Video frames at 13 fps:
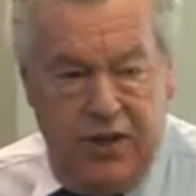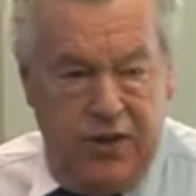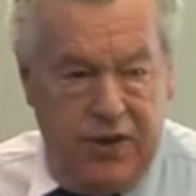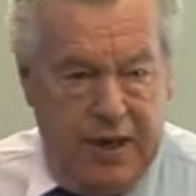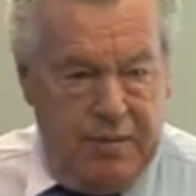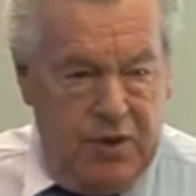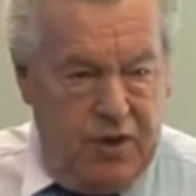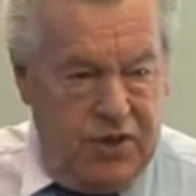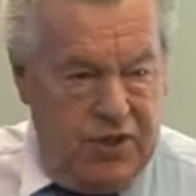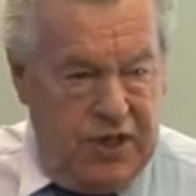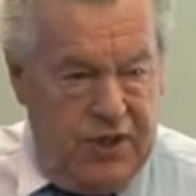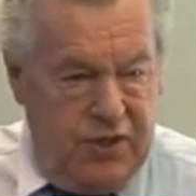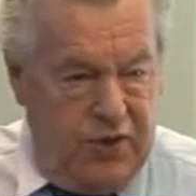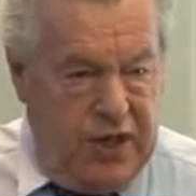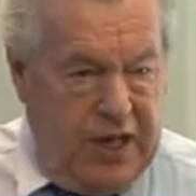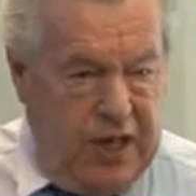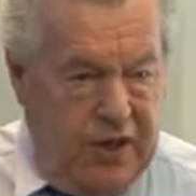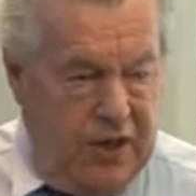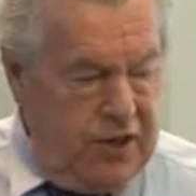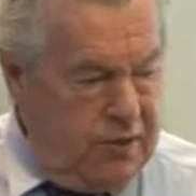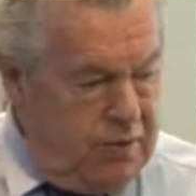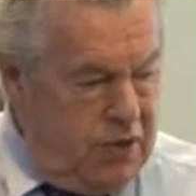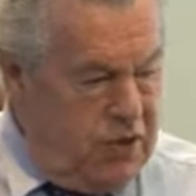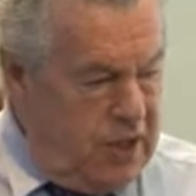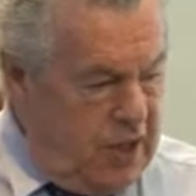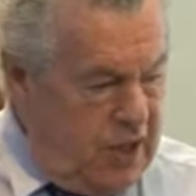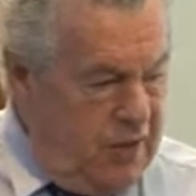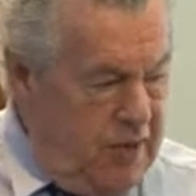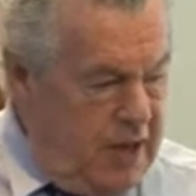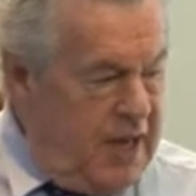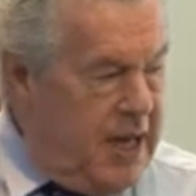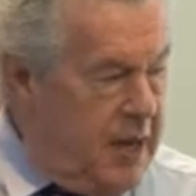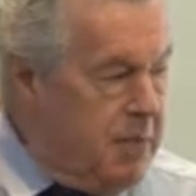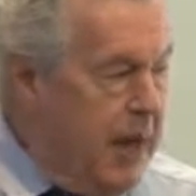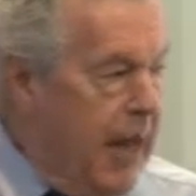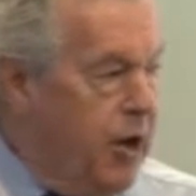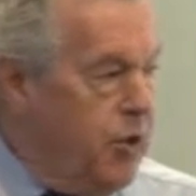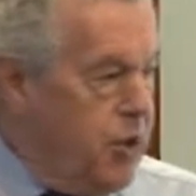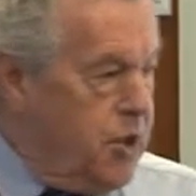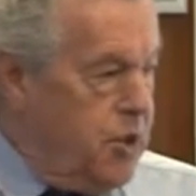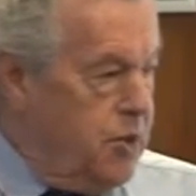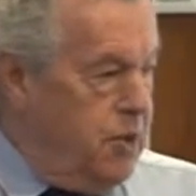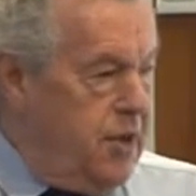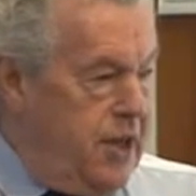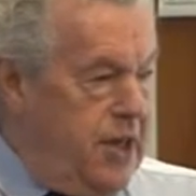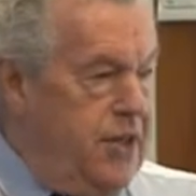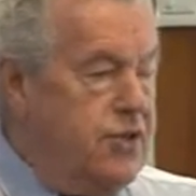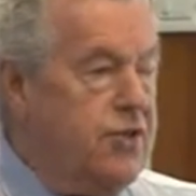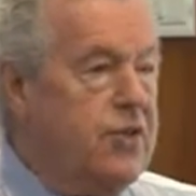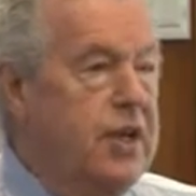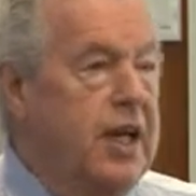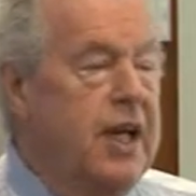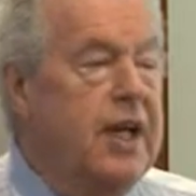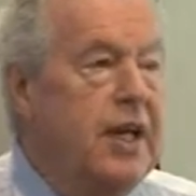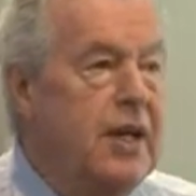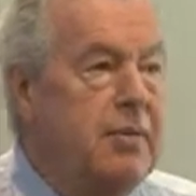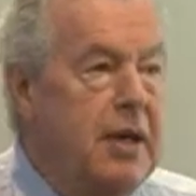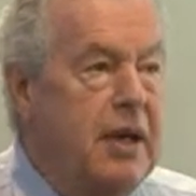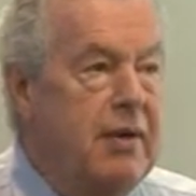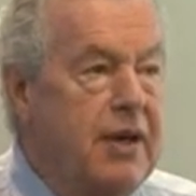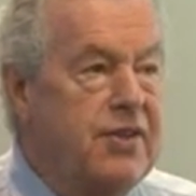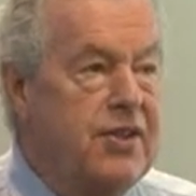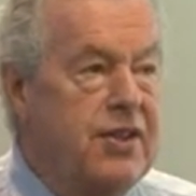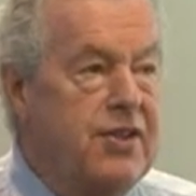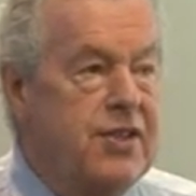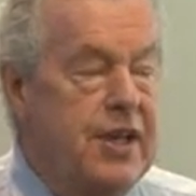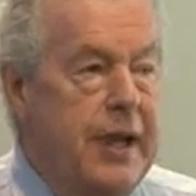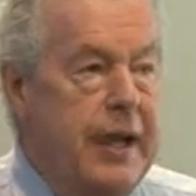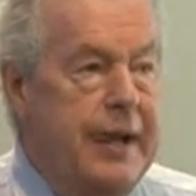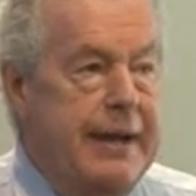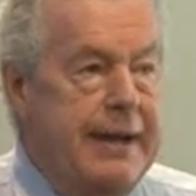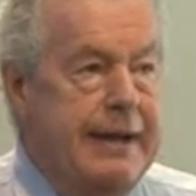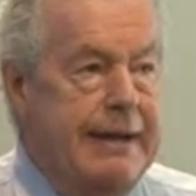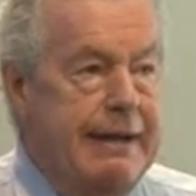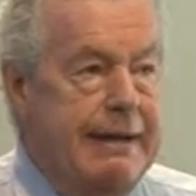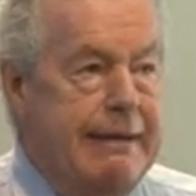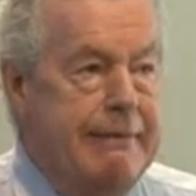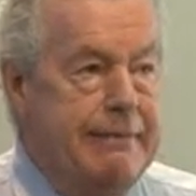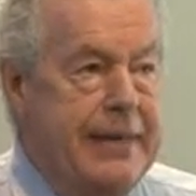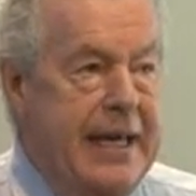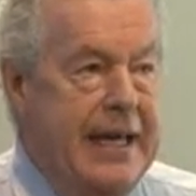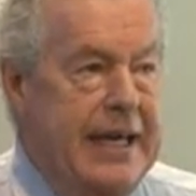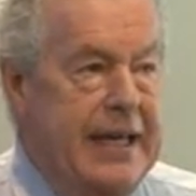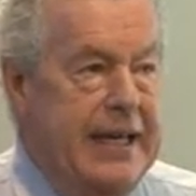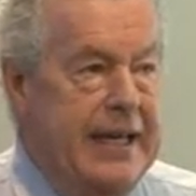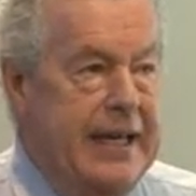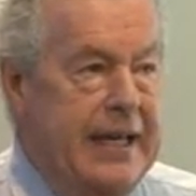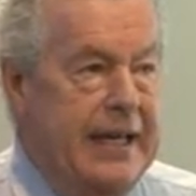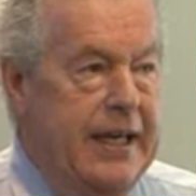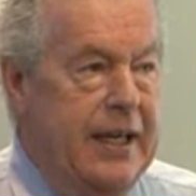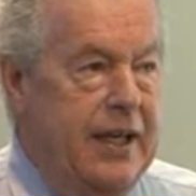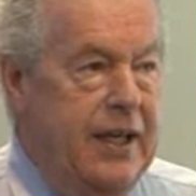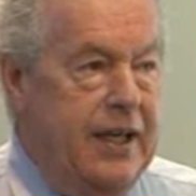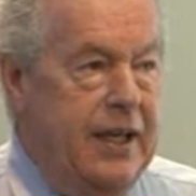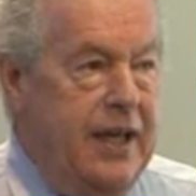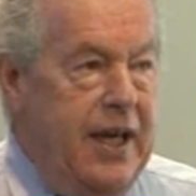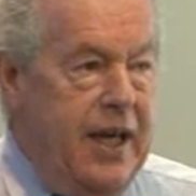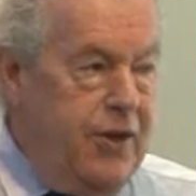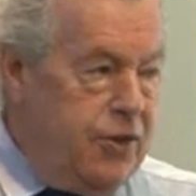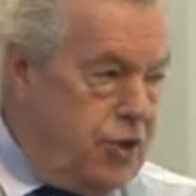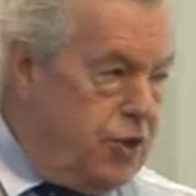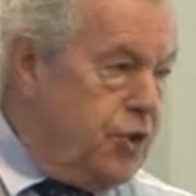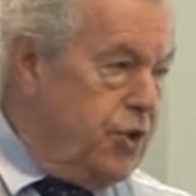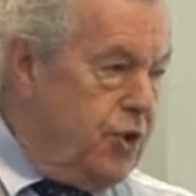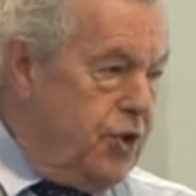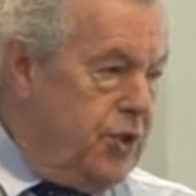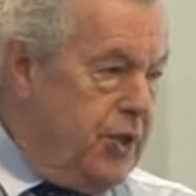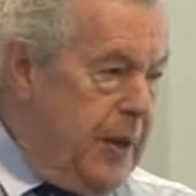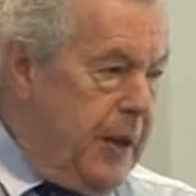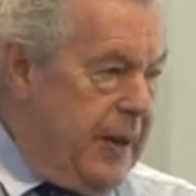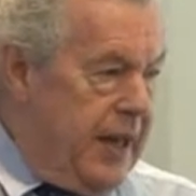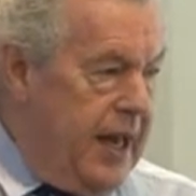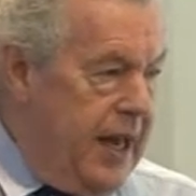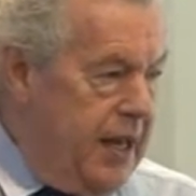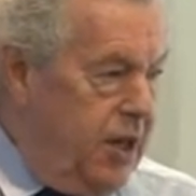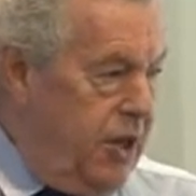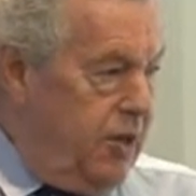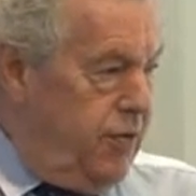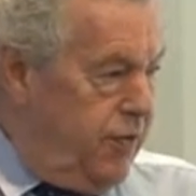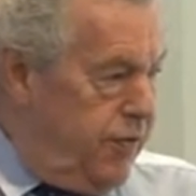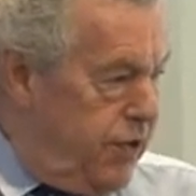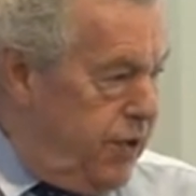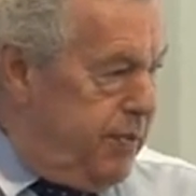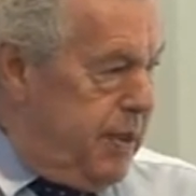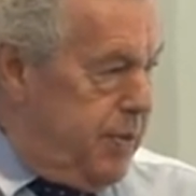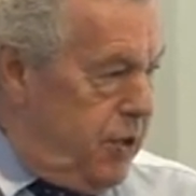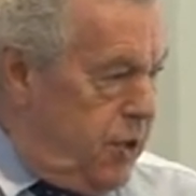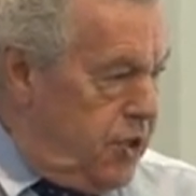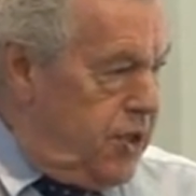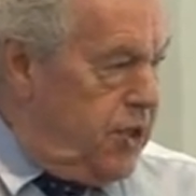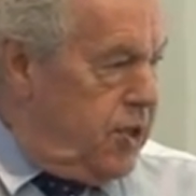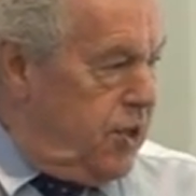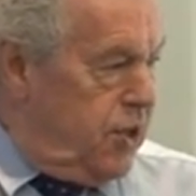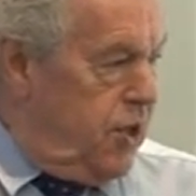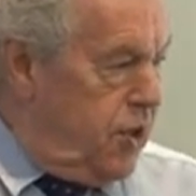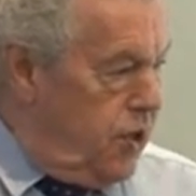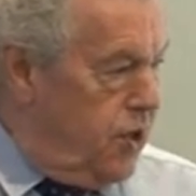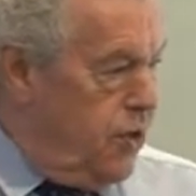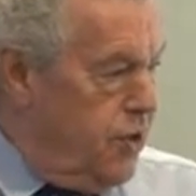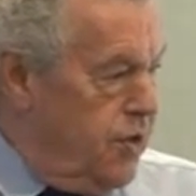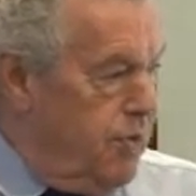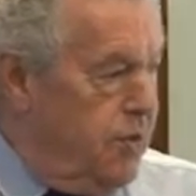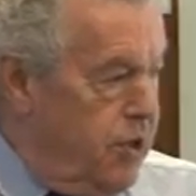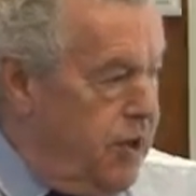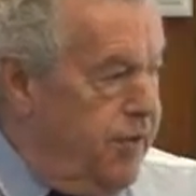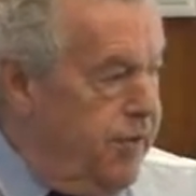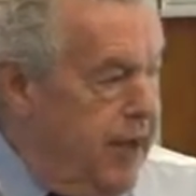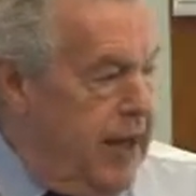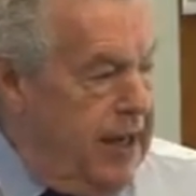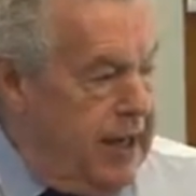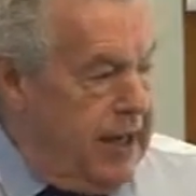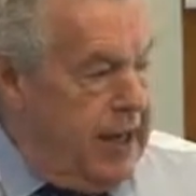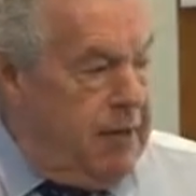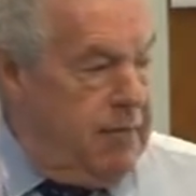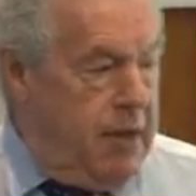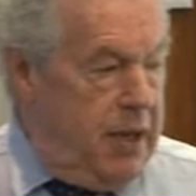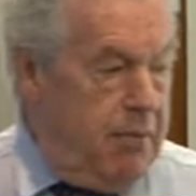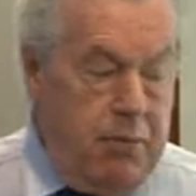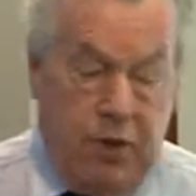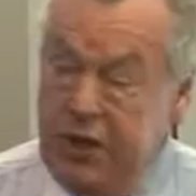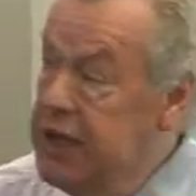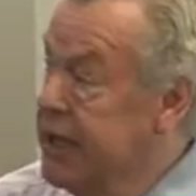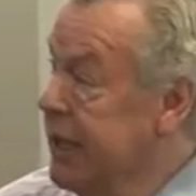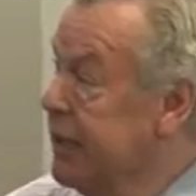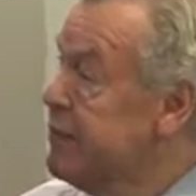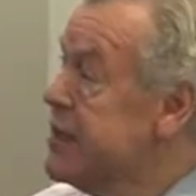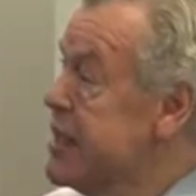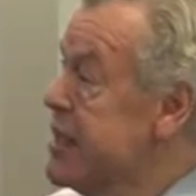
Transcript: you come across these or you hear a lot of them, you see a lot of powders with these 3 amino acids in health stores, and a lot of people use it to lose body fat and gain body lean.